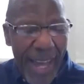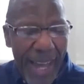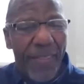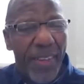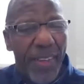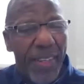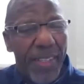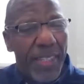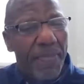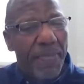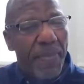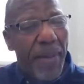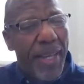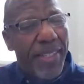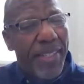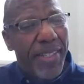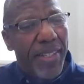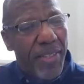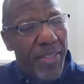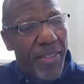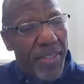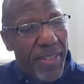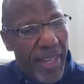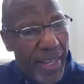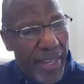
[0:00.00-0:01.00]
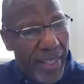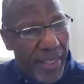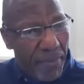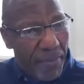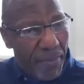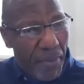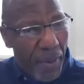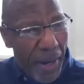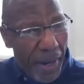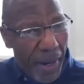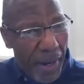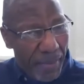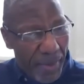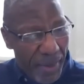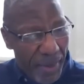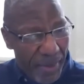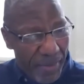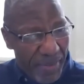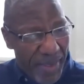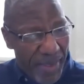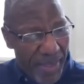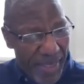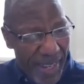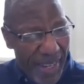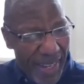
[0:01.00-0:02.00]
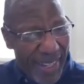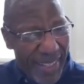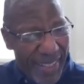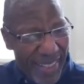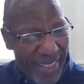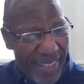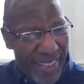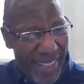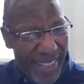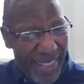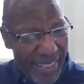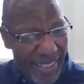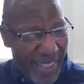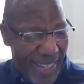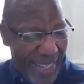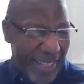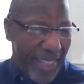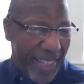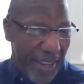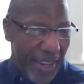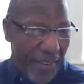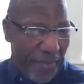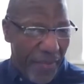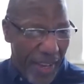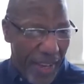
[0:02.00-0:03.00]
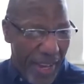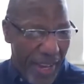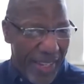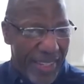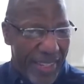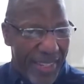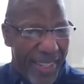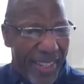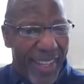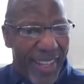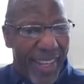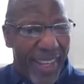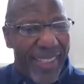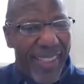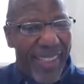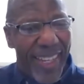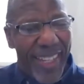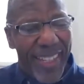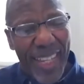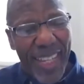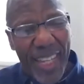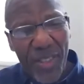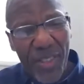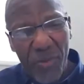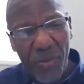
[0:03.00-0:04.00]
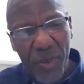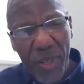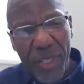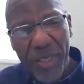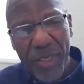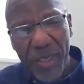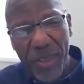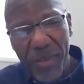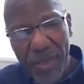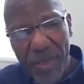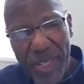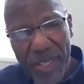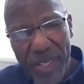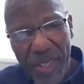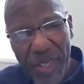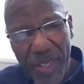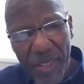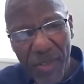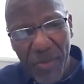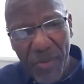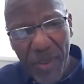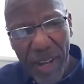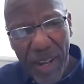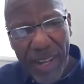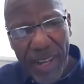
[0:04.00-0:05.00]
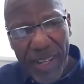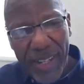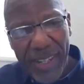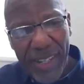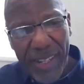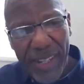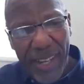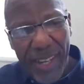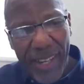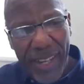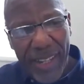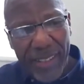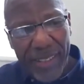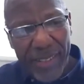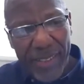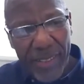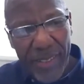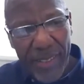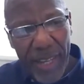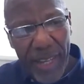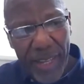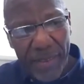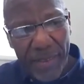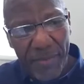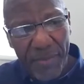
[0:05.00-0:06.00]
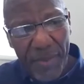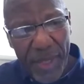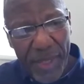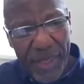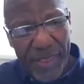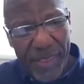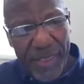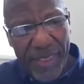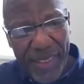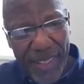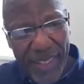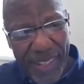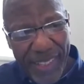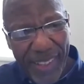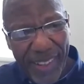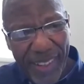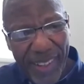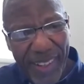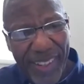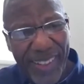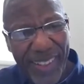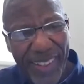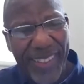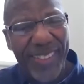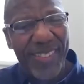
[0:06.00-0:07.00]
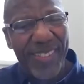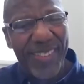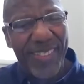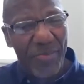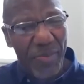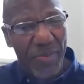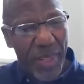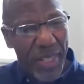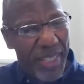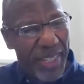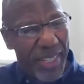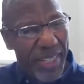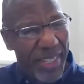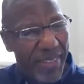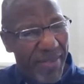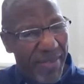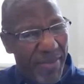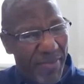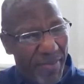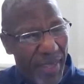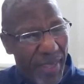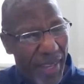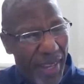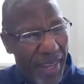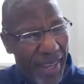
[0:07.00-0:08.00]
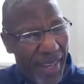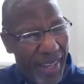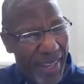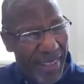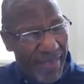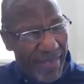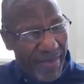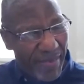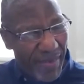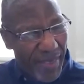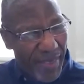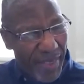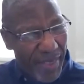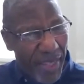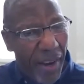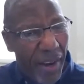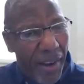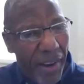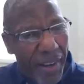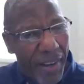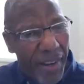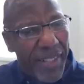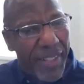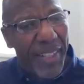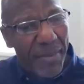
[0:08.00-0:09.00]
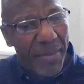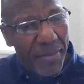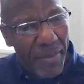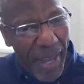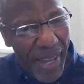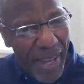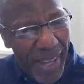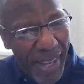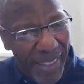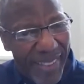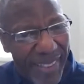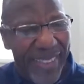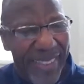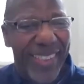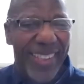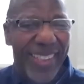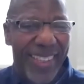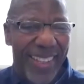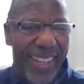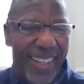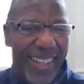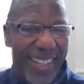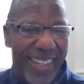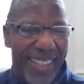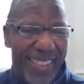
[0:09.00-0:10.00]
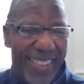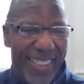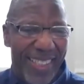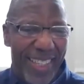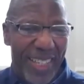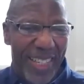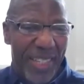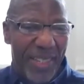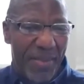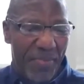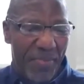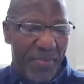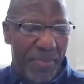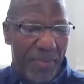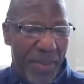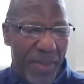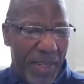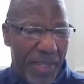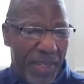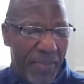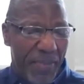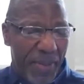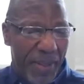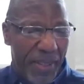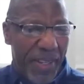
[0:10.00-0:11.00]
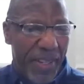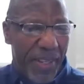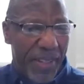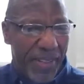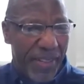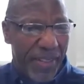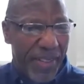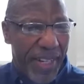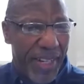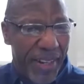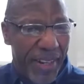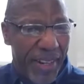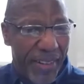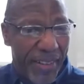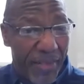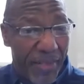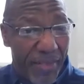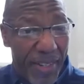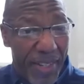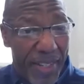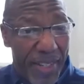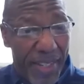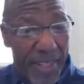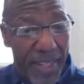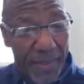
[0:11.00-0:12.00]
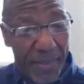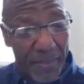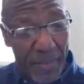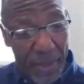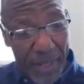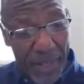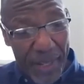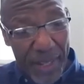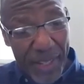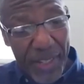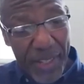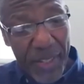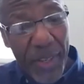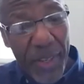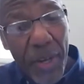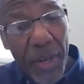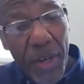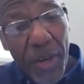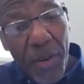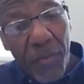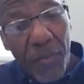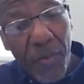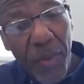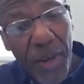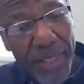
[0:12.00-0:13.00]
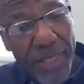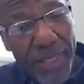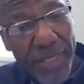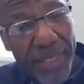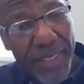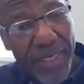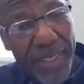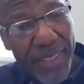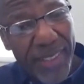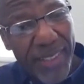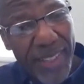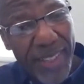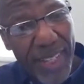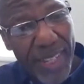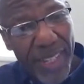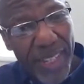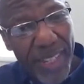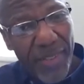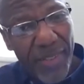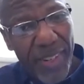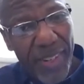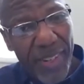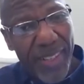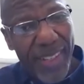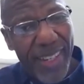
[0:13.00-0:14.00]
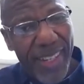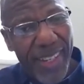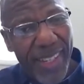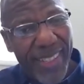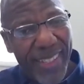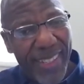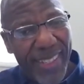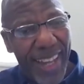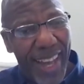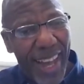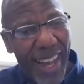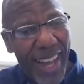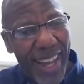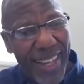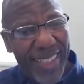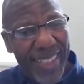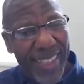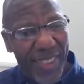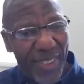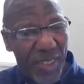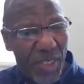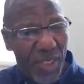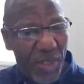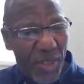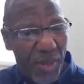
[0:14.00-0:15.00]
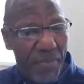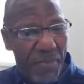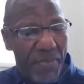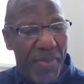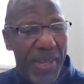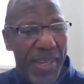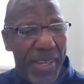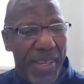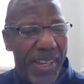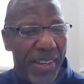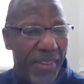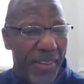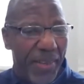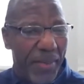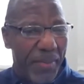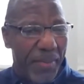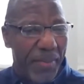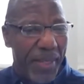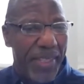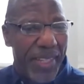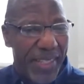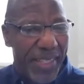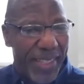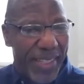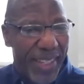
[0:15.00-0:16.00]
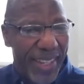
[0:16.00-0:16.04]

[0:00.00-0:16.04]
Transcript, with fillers: have a special set of problems that, that, that they face, and I think that's one of the reasons why uh, uh, Milner et al. really uh, talked about uh, this this particular characteristic because once a district has gotten to be urban